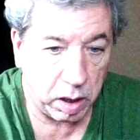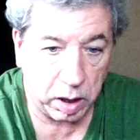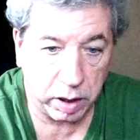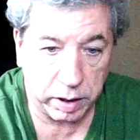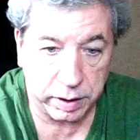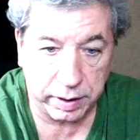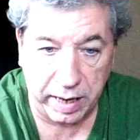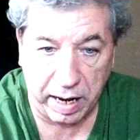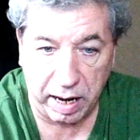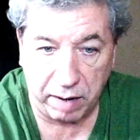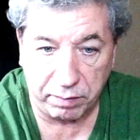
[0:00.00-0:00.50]

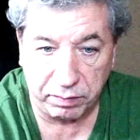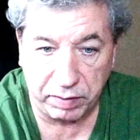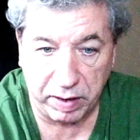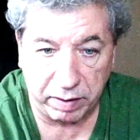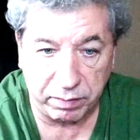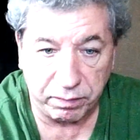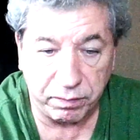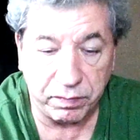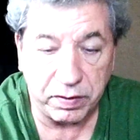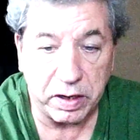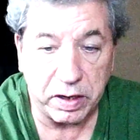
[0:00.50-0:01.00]
to have
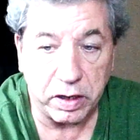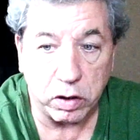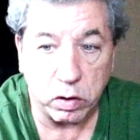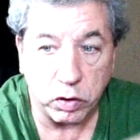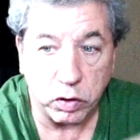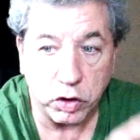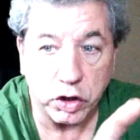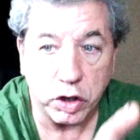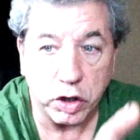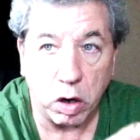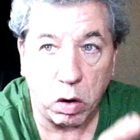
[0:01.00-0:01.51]
that video
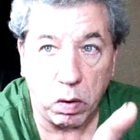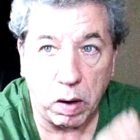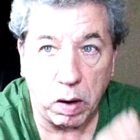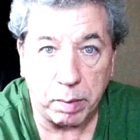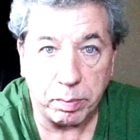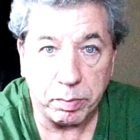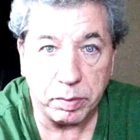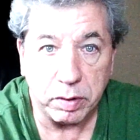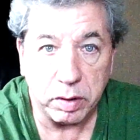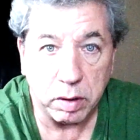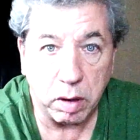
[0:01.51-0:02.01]
show
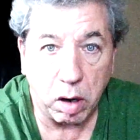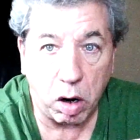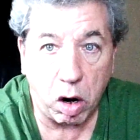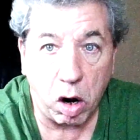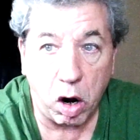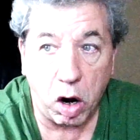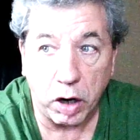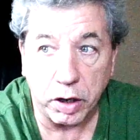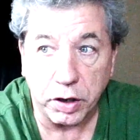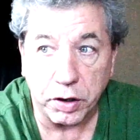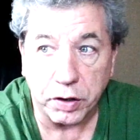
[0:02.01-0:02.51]
up
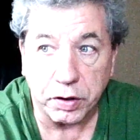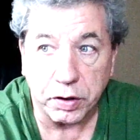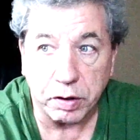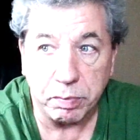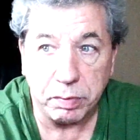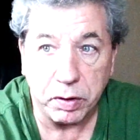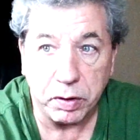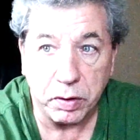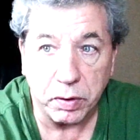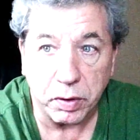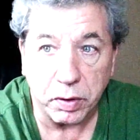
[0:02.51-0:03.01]
on your
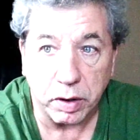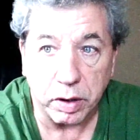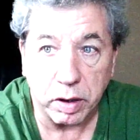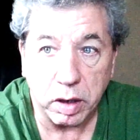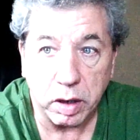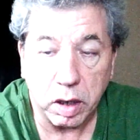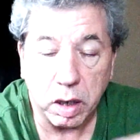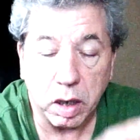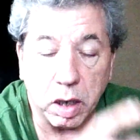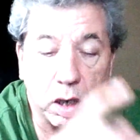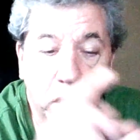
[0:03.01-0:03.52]
computer.
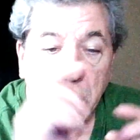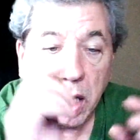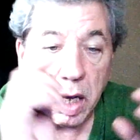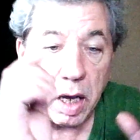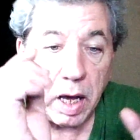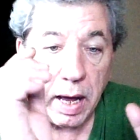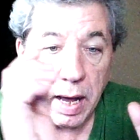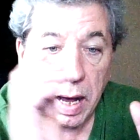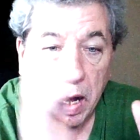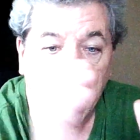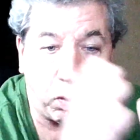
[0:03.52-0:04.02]

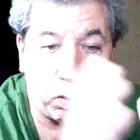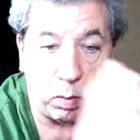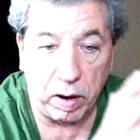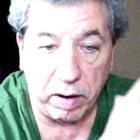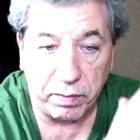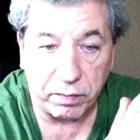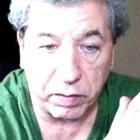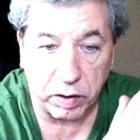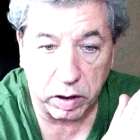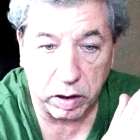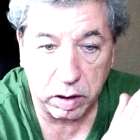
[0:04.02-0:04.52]

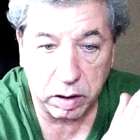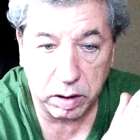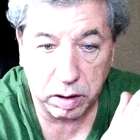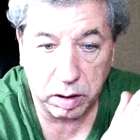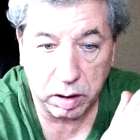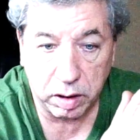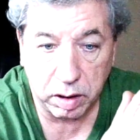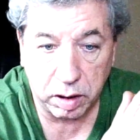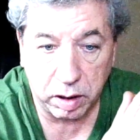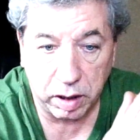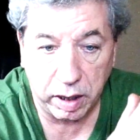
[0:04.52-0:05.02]
However,
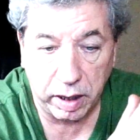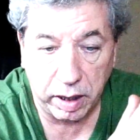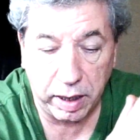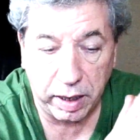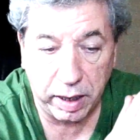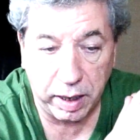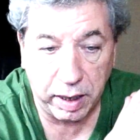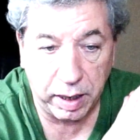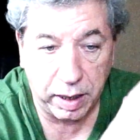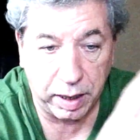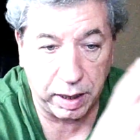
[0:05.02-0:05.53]

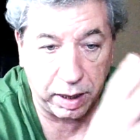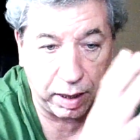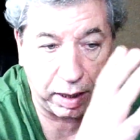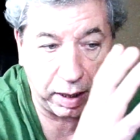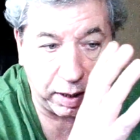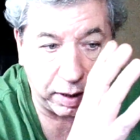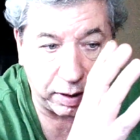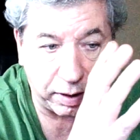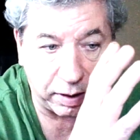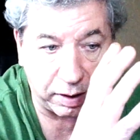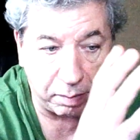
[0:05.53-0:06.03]

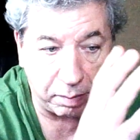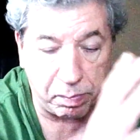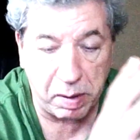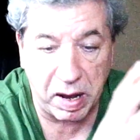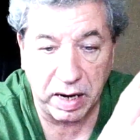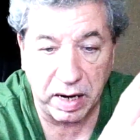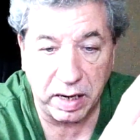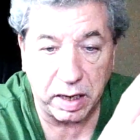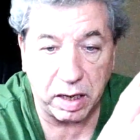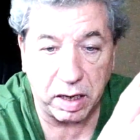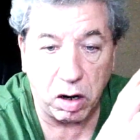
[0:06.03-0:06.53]

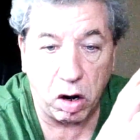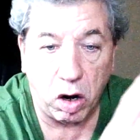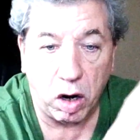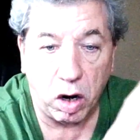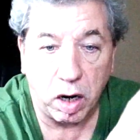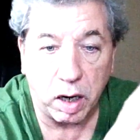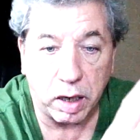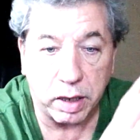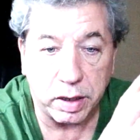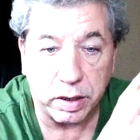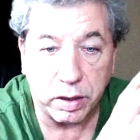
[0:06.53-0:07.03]
depending
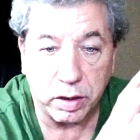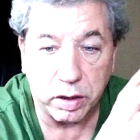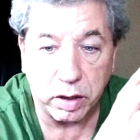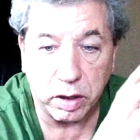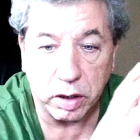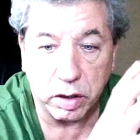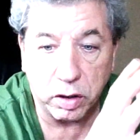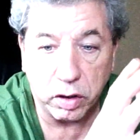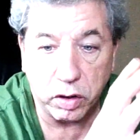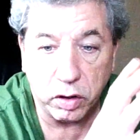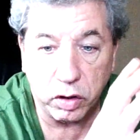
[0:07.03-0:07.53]
on
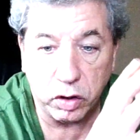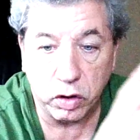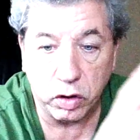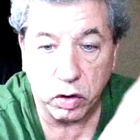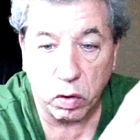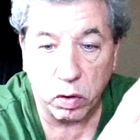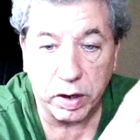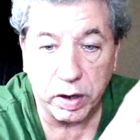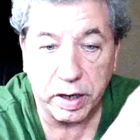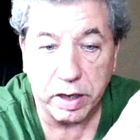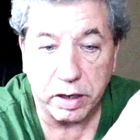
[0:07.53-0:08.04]

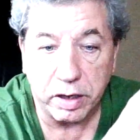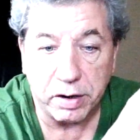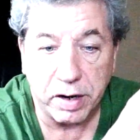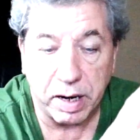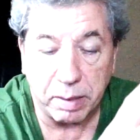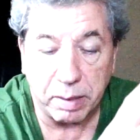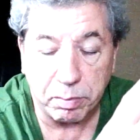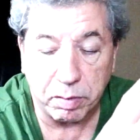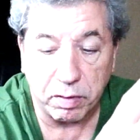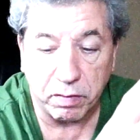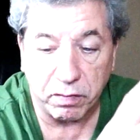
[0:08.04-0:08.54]
your
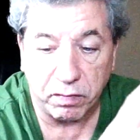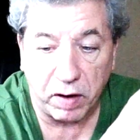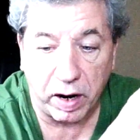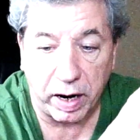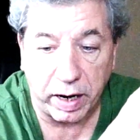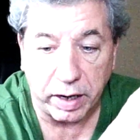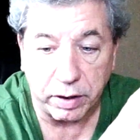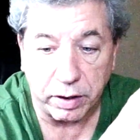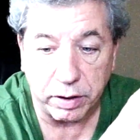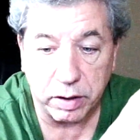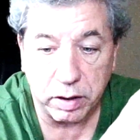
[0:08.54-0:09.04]
internet
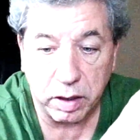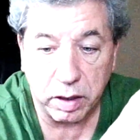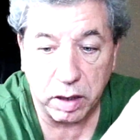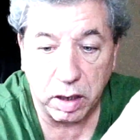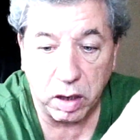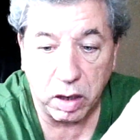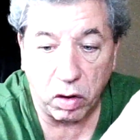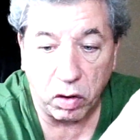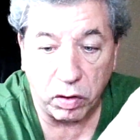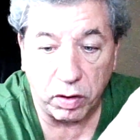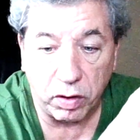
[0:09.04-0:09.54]
provider,
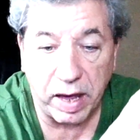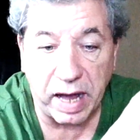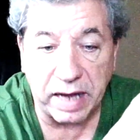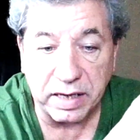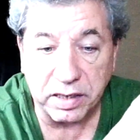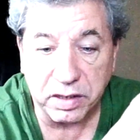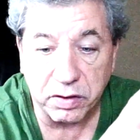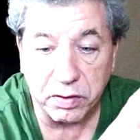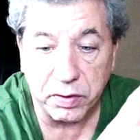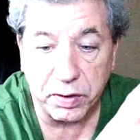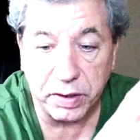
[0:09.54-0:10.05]

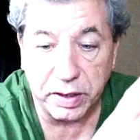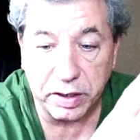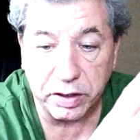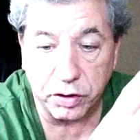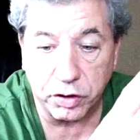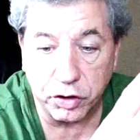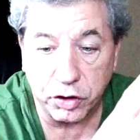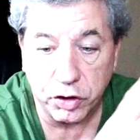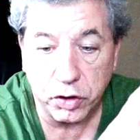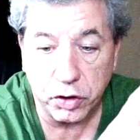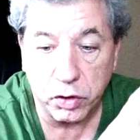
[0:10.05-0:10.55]
that's going to
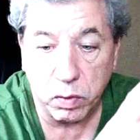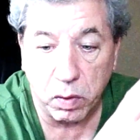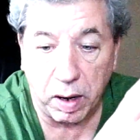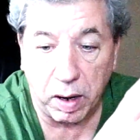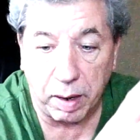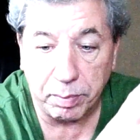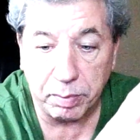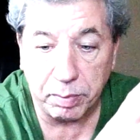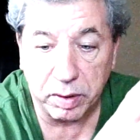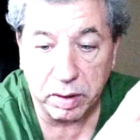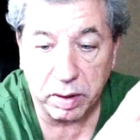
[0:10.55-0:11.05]
chew
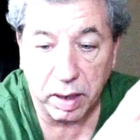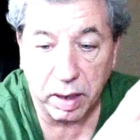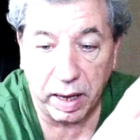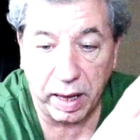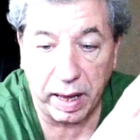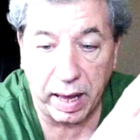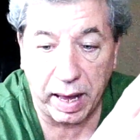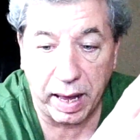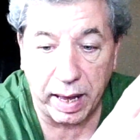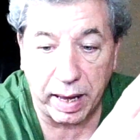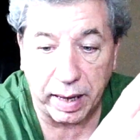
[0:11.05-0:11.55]
up
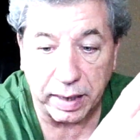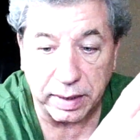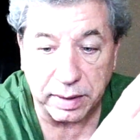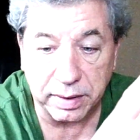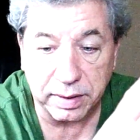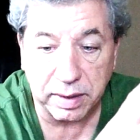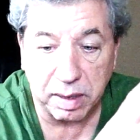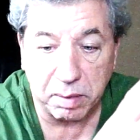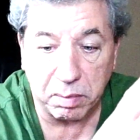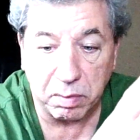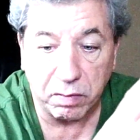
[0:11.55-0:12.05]
at
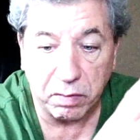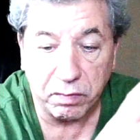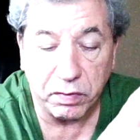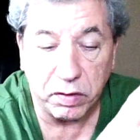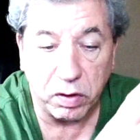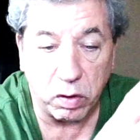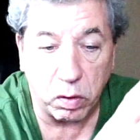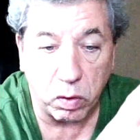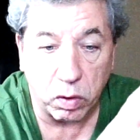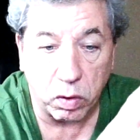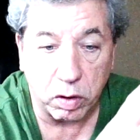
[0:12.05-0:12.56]
some of
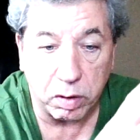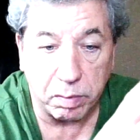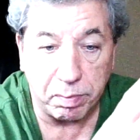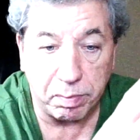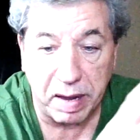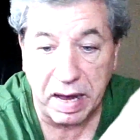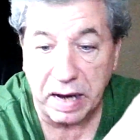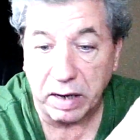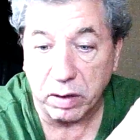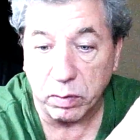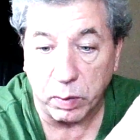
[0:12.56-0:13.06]
your
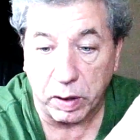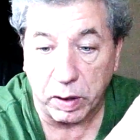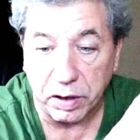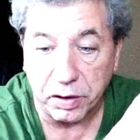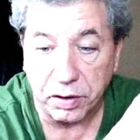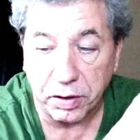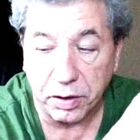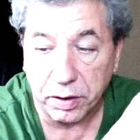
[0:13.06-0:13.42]
bandwidth.